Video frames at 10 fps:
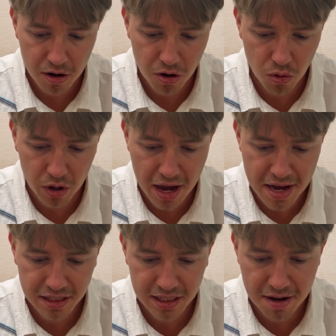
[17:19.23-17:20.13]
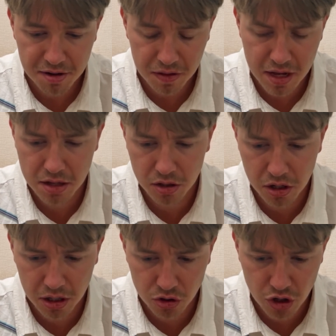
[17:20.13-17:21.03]
rook a7, then
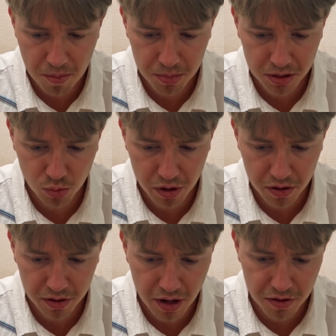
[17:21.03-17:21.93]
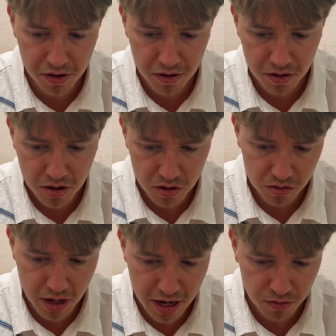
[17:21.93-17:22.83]
he can jump in with another
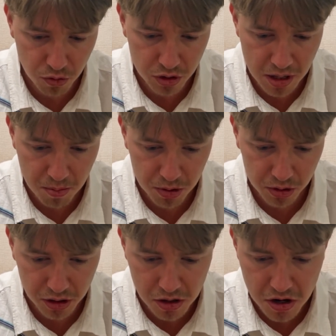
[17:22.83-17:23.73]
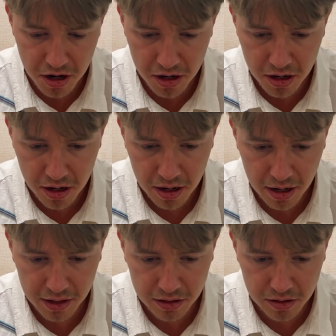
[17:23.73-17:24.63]
knight, for example here,
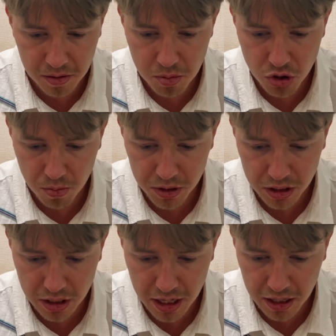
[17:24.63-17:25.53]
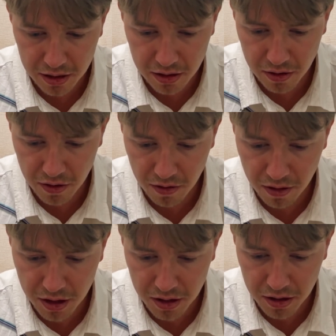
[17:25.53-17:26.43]
and the bishop is attacking
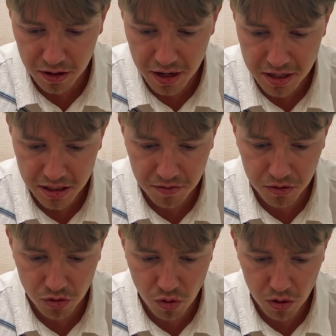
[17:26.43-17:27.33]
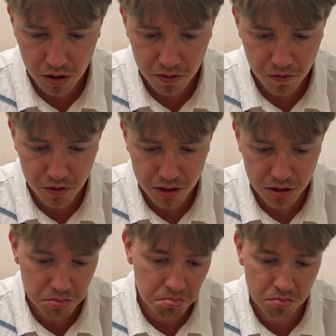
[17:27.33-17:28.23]
the a7 rook.
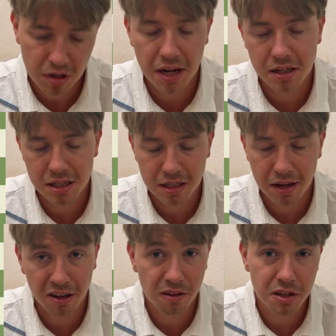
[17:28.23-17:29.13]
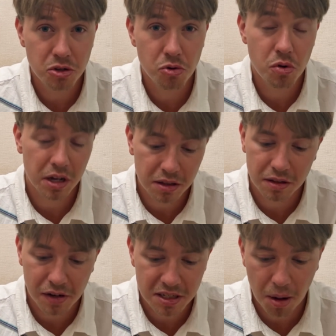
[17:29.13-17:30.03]
This knight is attacking this rook, and
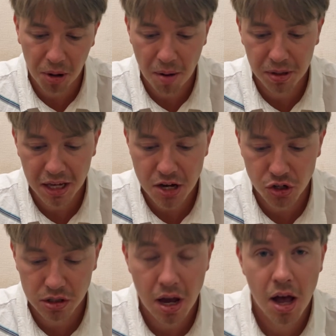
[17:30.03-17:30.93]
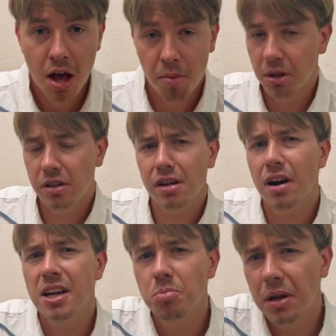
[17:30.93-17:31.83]
there are some complications. But
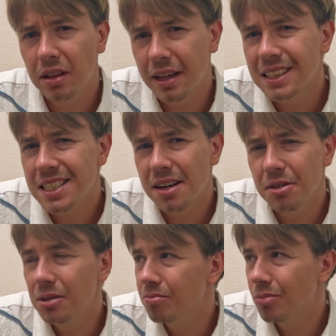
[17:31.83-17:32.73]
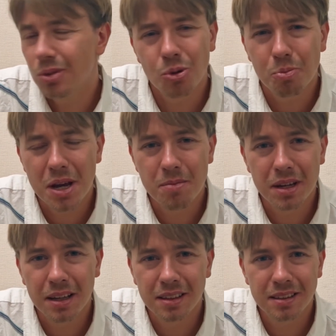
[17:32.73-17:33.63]
here I spent like 7 or
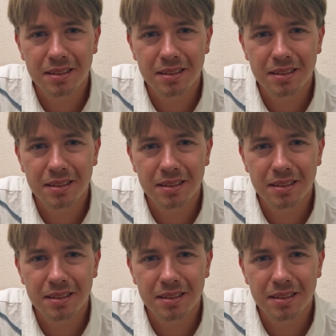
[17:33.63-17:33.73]
maybe